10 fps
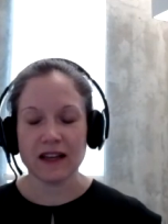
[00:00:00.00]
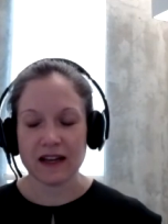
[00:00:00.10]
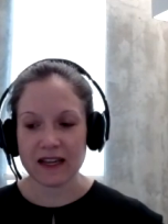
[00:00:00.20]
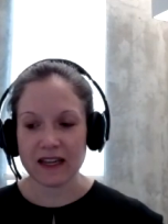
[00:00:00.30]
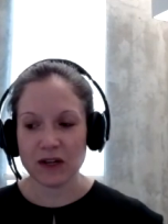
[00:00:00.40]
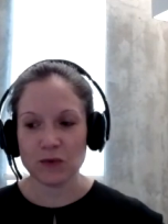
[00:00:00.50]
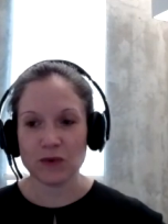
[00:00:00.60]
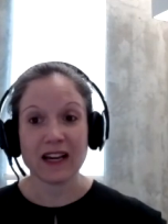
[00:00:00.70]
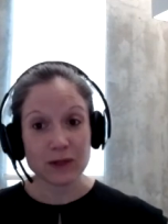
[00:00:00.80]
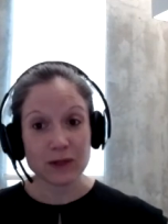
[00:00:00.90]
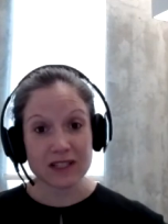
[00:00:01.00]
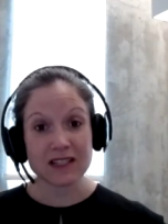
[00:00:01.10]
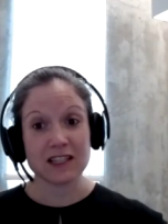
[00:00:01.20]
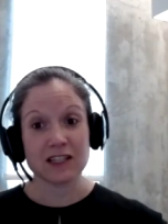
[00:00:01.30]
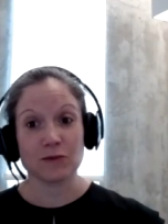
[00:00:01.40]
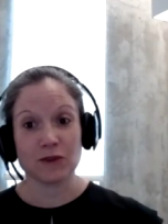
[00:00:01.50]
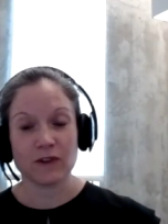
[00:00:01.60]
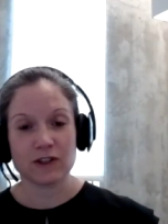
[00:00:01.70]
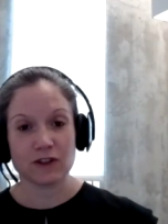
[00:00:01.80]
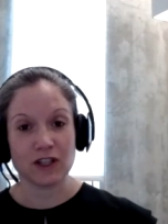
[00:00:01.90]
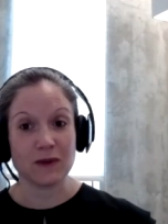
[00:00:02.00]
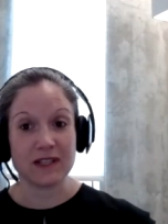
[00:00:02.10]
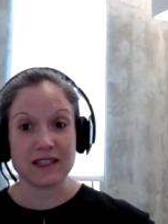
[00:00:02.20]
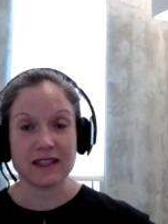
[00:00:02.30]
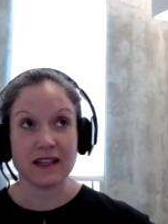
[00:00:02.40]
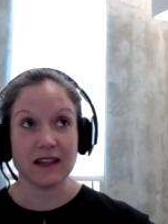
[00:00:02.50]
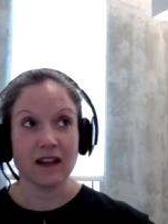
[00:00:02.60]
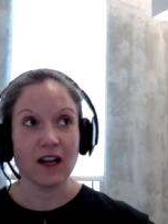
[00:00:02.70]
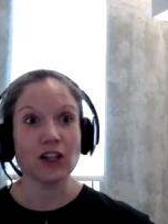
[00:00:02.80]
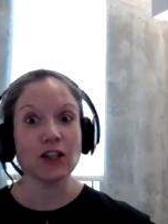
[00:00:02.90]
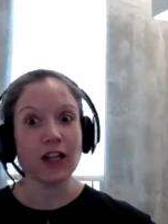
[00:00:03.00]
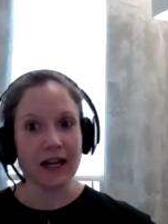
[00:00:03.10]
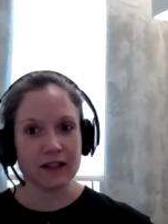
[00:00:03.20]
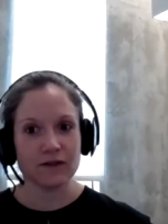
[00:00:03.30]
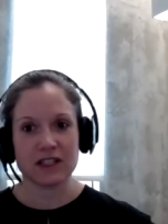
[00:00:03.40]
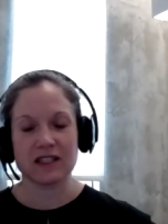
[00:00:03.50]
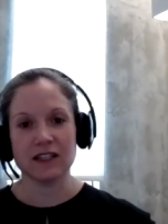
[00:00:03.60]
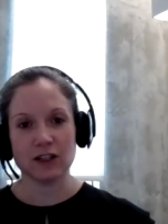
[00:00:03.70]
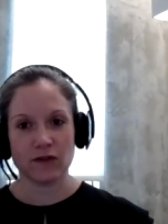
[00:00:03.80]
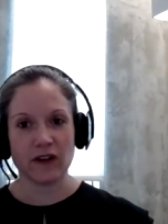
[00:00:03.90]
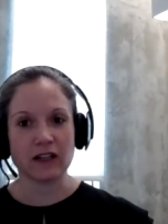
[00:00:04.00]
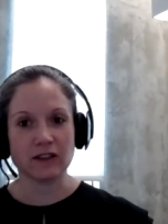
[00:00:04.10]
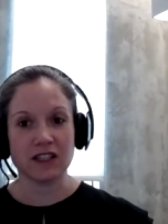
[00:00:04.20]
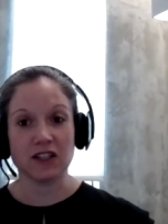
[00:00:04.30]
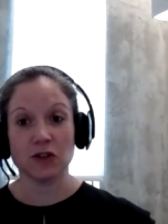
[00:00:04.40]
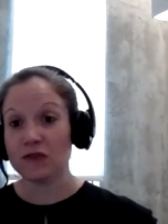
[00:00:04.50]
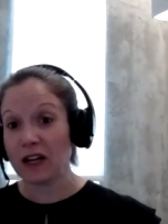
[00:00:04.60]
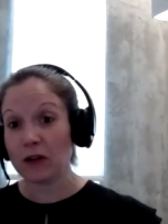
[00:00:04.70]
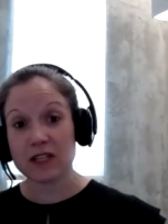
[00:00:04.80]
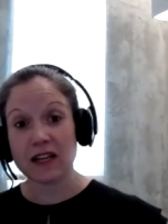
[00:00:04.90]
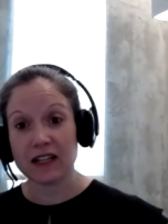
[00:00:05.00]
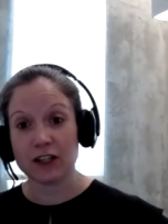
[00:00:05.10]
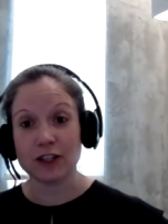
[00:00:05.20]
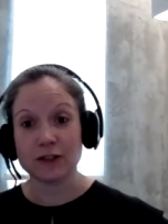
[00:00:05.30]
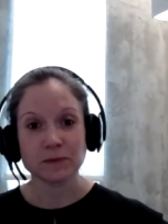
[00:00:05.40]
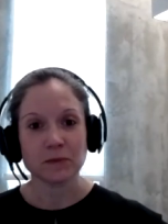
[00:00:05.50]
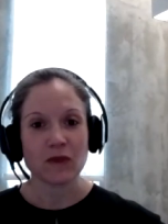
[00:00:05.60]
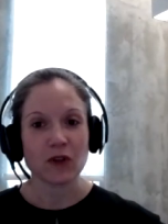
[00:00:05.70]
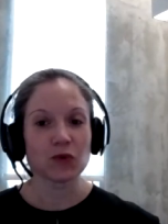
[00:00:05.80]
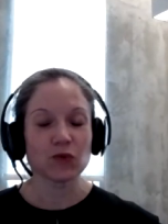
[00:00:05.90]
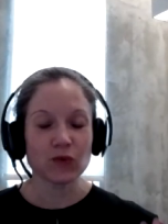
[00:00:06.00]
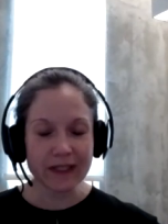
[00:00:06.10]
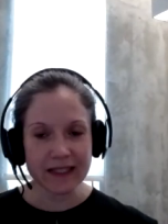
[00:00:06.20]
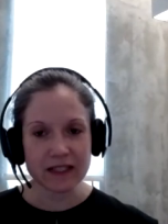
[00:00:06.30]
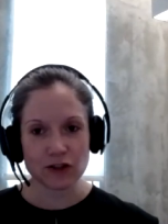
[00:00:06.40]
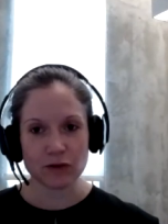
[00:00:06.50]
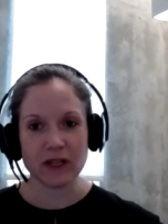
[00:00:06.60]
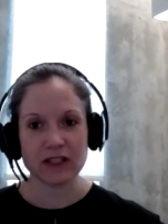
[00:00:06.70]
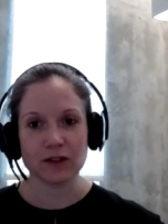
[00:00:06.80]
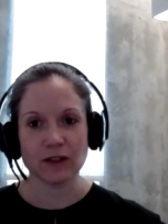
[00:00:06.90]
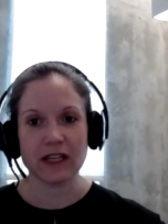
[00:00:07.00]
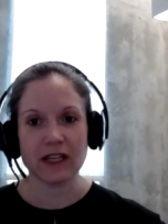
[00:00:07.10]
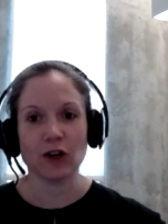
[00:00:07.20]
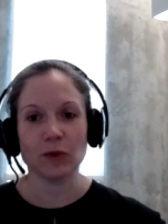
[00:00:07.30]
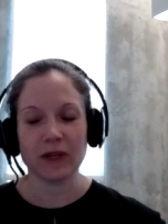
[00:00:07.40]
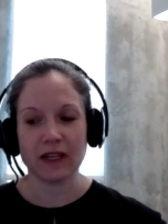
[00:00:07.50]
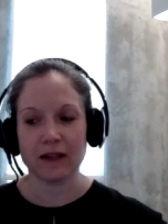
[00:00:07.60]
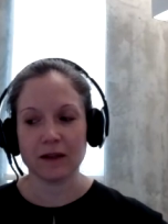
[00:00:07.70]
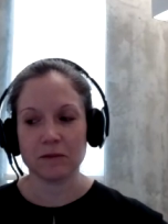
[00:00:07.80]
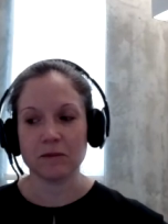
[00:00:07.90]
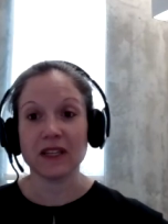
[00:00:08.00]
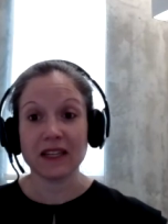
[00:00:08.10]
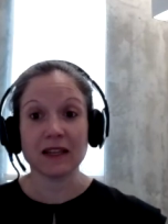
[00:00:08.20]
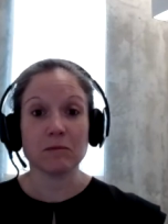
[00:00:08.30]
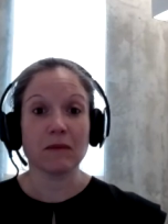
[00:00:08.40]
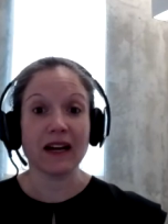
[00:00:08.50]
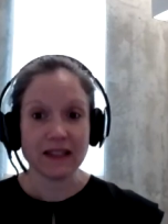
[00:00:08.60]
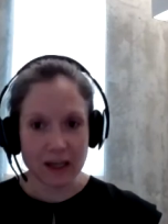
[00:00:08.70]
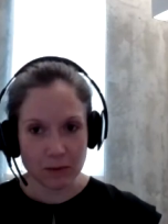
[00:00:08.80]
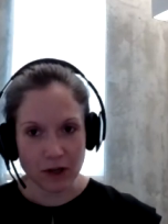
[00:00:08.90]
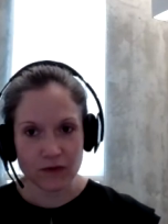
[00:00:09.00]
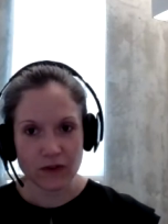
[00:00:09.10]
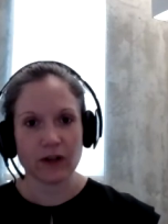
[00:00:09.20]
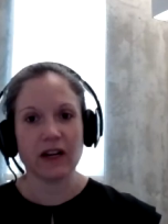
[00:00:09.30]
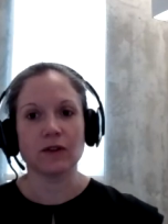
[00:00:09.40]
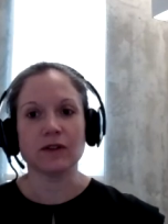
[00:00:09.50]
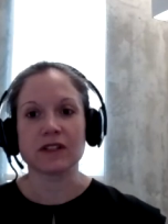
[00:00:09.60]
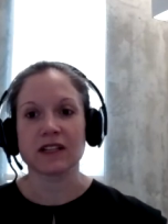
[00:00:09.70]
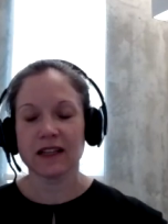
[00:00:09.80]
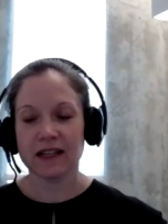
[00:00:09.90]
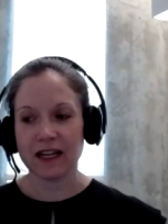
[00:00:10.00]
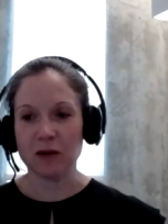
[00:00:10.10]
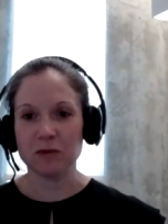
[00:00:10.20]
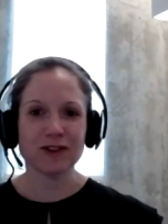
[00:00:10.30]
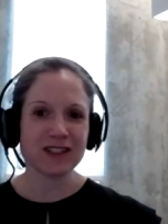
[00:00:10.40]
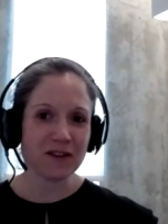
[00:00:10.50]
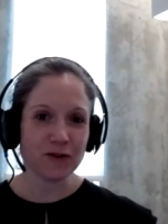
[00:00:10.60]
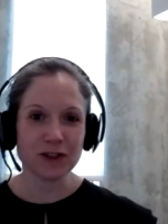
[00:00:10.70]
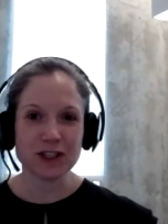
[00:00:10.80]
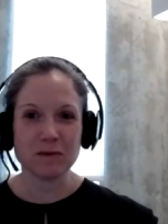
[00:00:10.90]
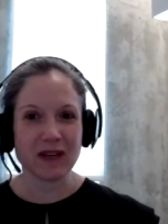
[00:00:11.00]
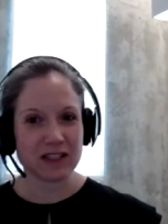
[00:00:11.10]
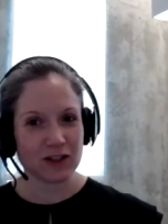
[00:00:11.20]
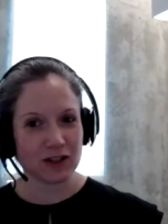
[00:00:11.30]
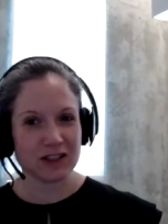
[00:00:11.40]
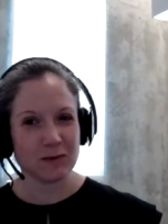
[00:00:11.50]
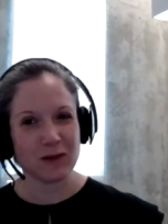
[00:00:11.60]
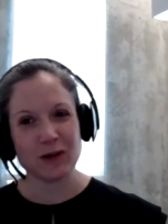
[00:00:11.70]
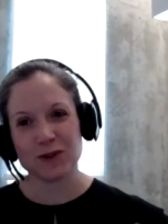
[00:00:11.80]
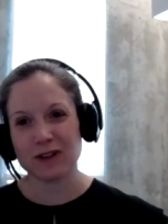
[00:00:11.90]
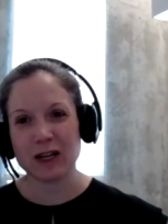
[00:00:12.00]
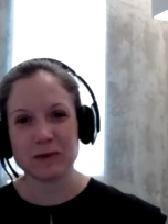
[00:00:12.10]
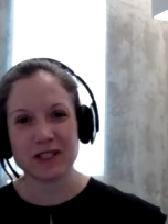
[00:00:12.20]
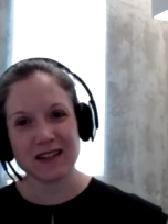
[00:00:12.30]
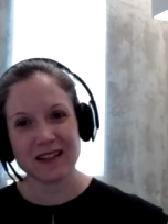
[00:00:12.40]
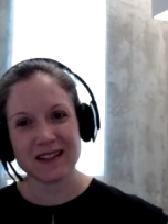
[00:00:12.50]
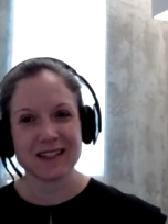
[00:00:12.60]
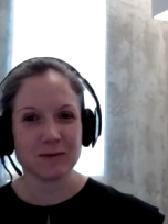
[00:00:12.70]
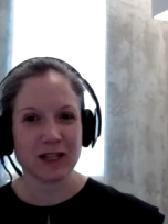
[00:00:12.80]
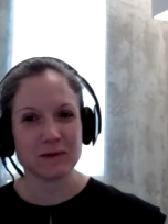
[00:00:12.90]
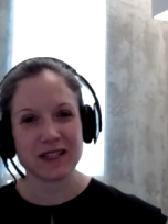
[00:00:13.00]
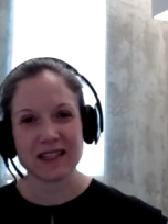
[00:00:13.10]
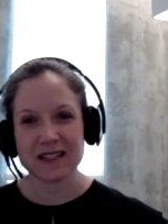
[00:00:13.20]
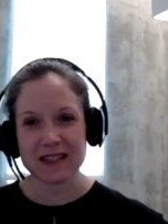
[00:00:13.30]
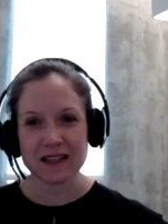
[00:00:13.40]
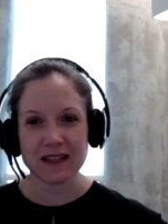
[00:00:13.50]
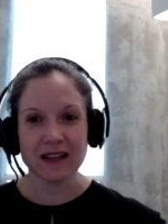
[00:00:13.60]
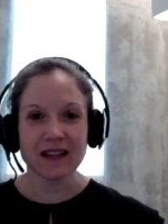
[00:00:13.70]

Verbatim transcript: And when I was an assistant professor at USC, a lot of the senior faculty who have now retired were really instrumental in helping me get my lab off the ground. Um, you know, because that first semester, sometimes your lab is done, sometimes it isn't.